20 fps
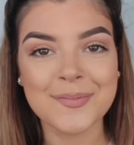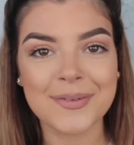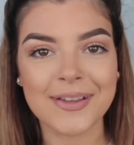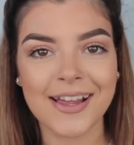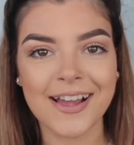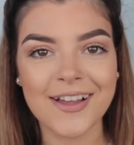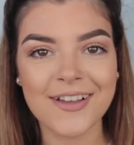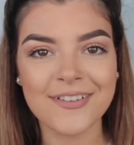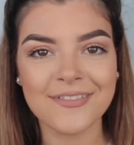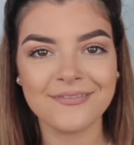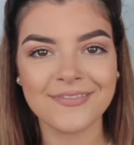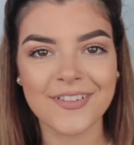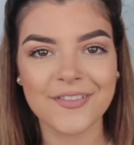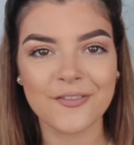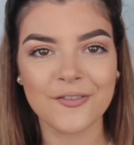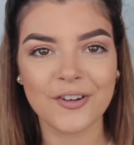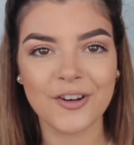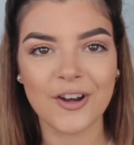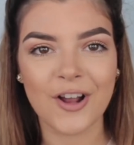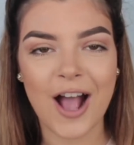yeah,
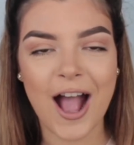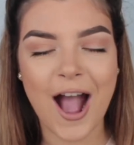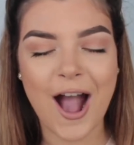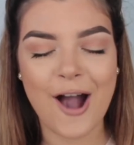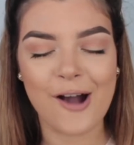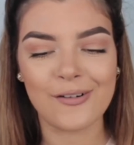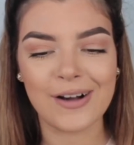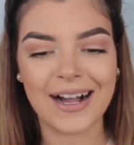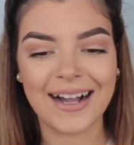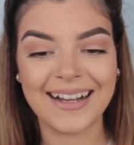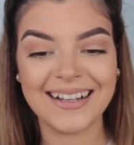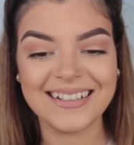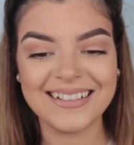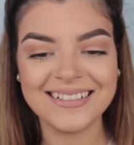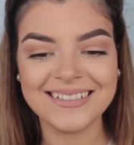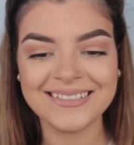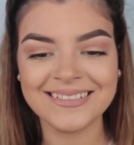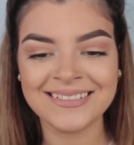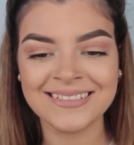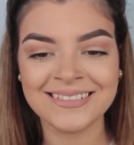if you want to know how
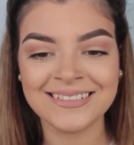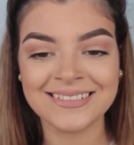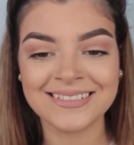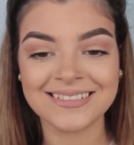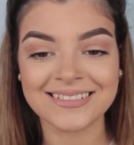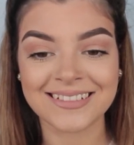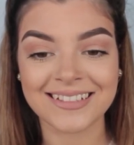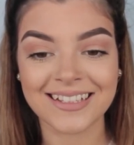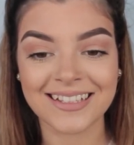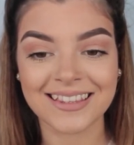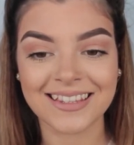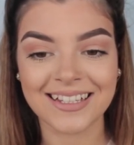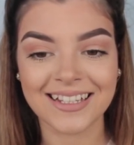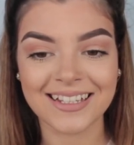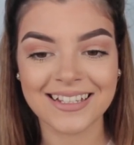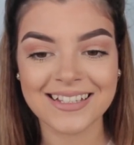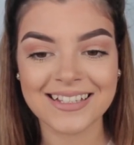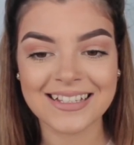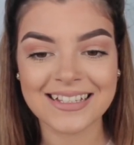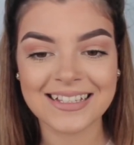I did
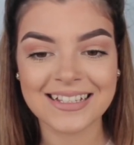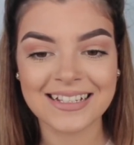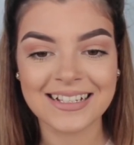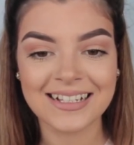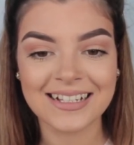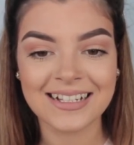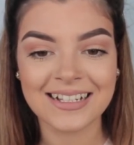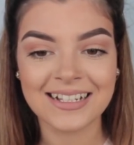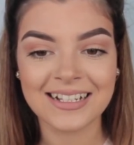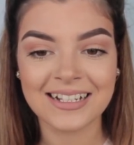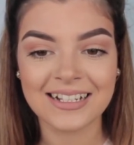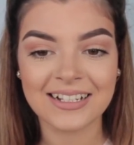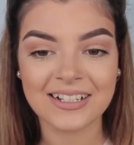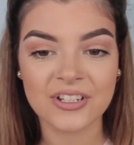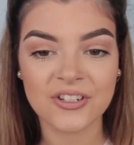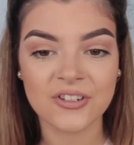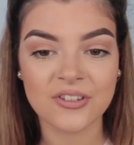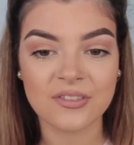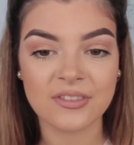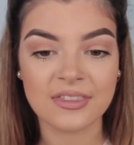these
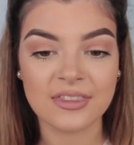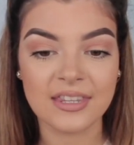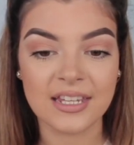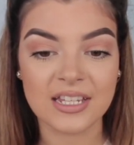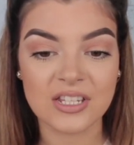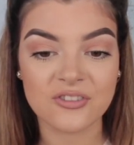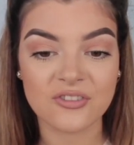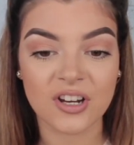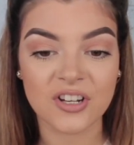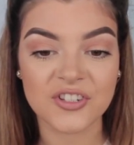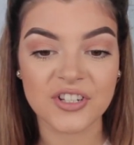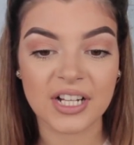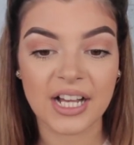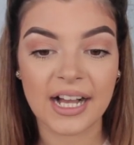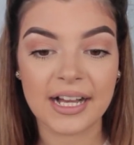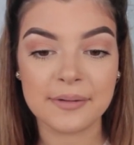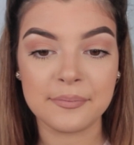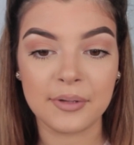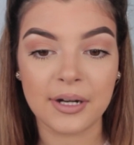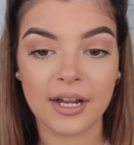tragic
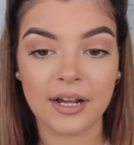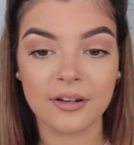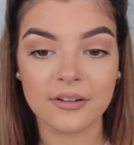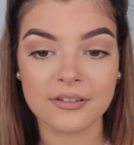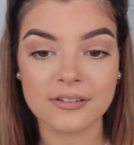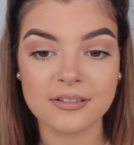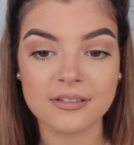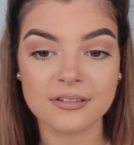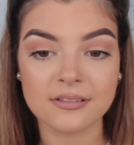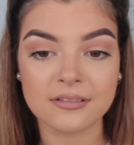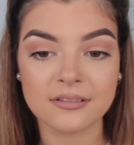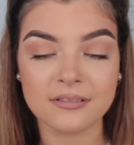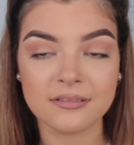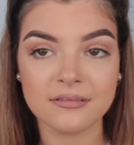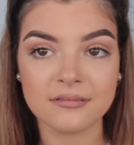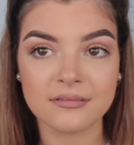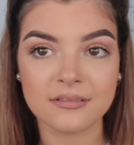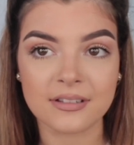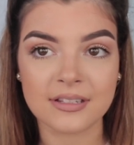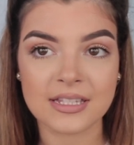eyebrows
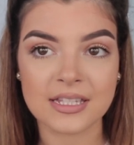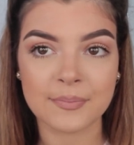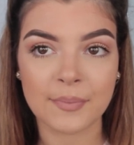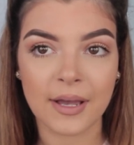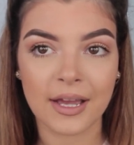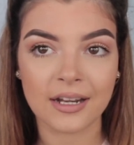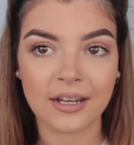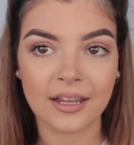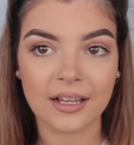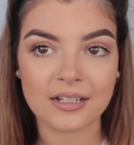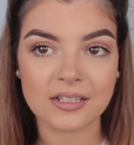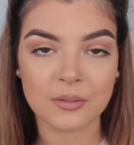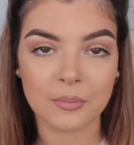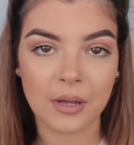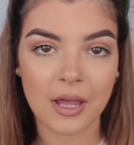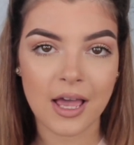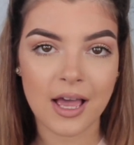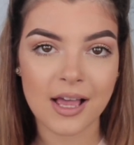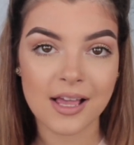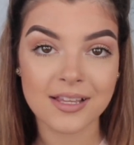and spider legs on
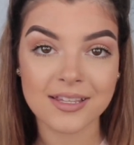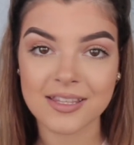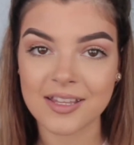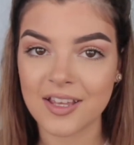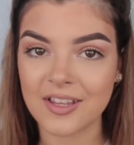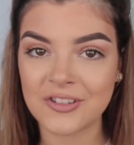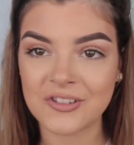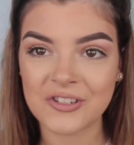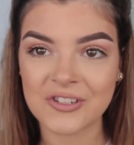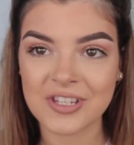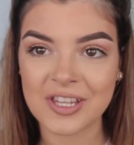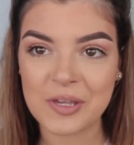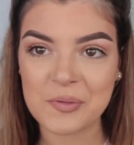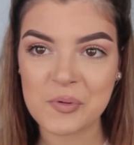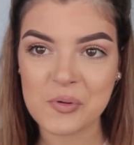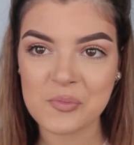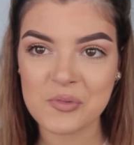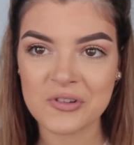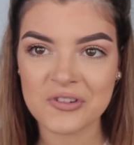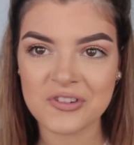my eyes, then just
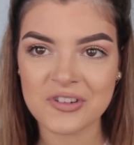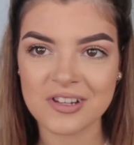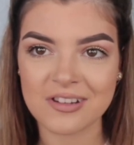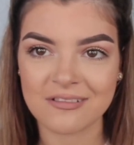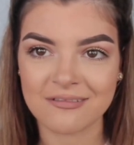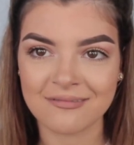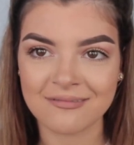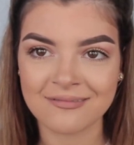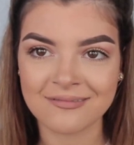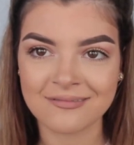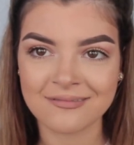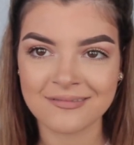keep on watching.